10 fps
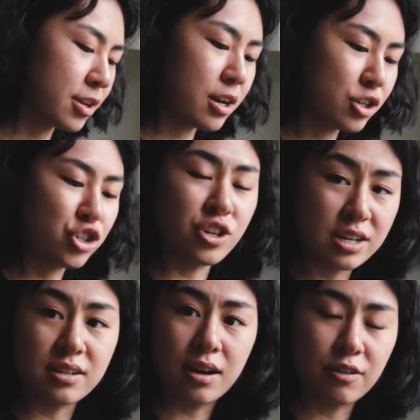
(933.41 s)
a
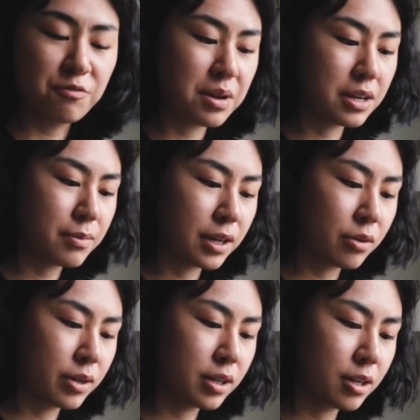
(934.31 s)
shit ton of money by
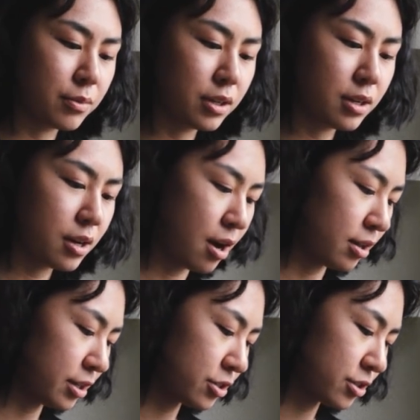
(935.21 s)
going to community
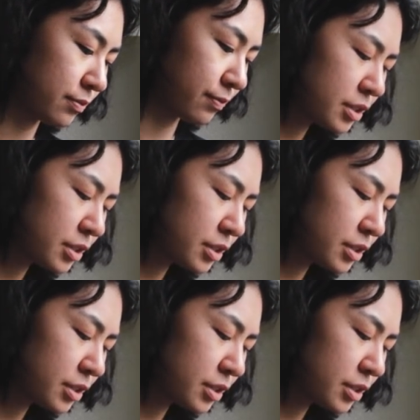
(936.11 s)
college.